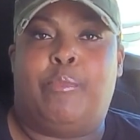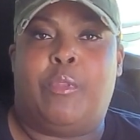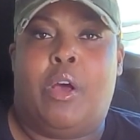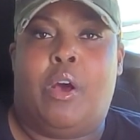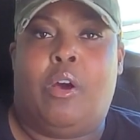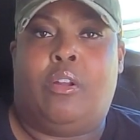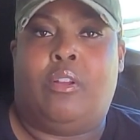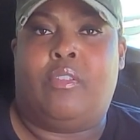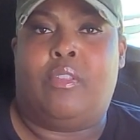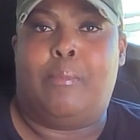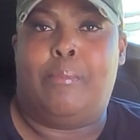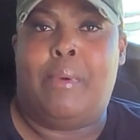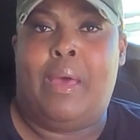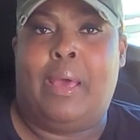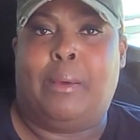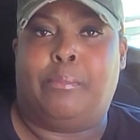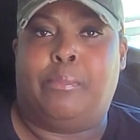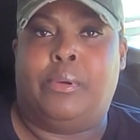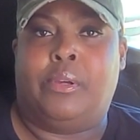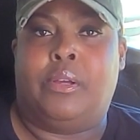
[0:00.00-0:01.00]
all of the
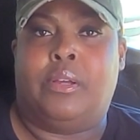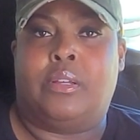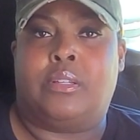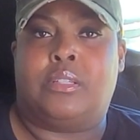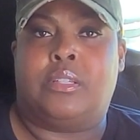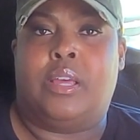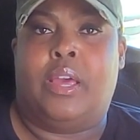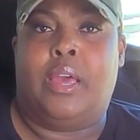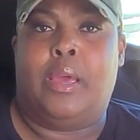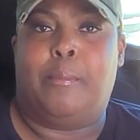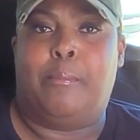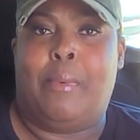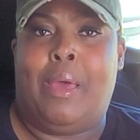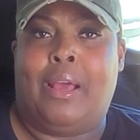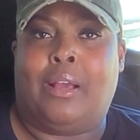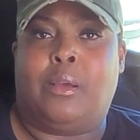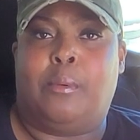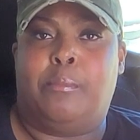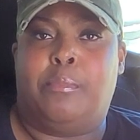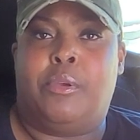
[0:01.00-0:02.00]
MacBooks and
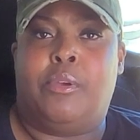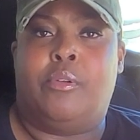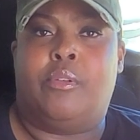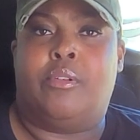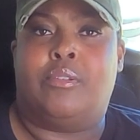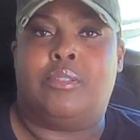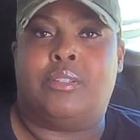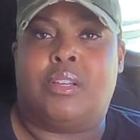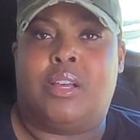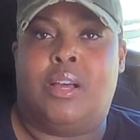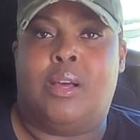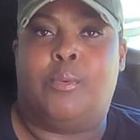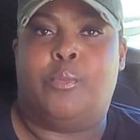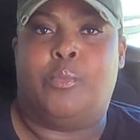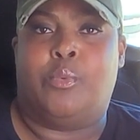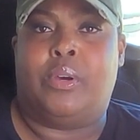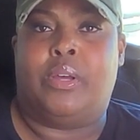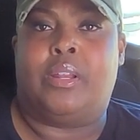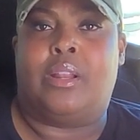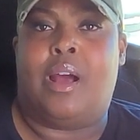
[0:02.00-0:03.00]
Mac computers come
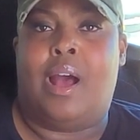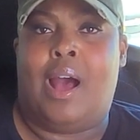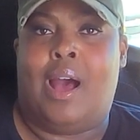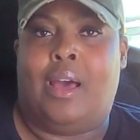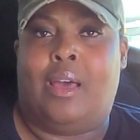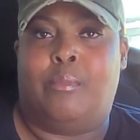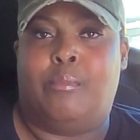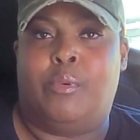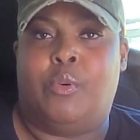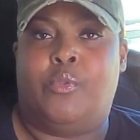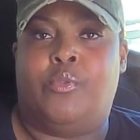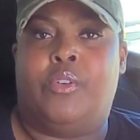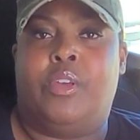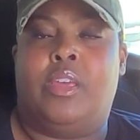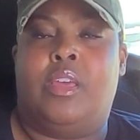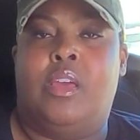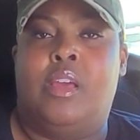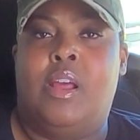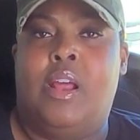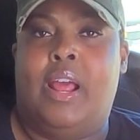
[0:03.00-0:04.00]
with iMovie
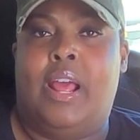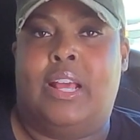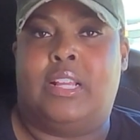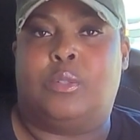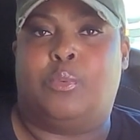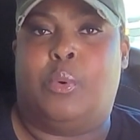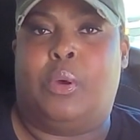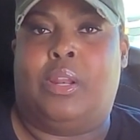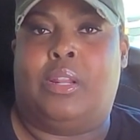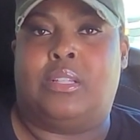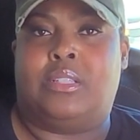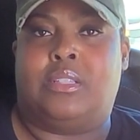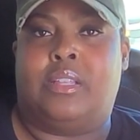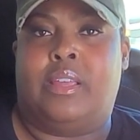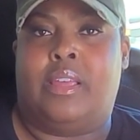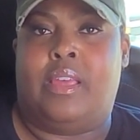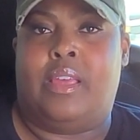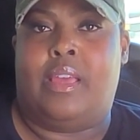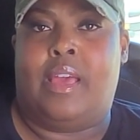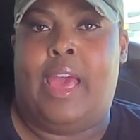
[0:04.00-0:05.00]
as well as the
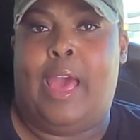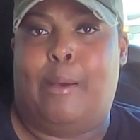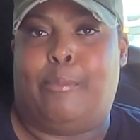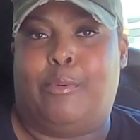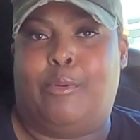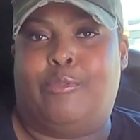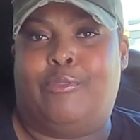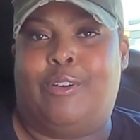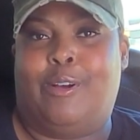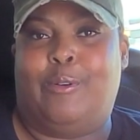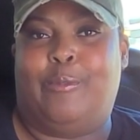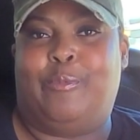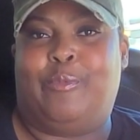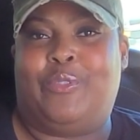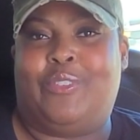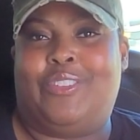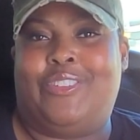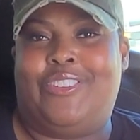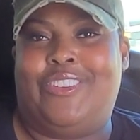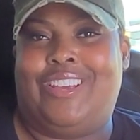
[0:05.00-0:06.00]
Apple phone,
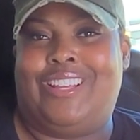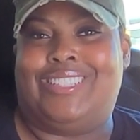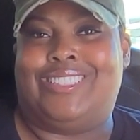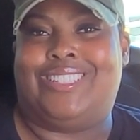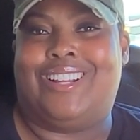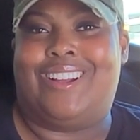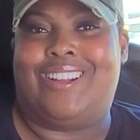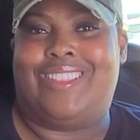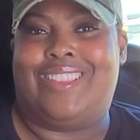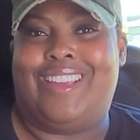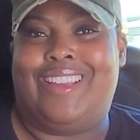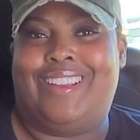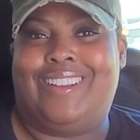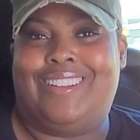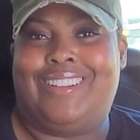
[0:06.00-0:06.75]
so you can start there.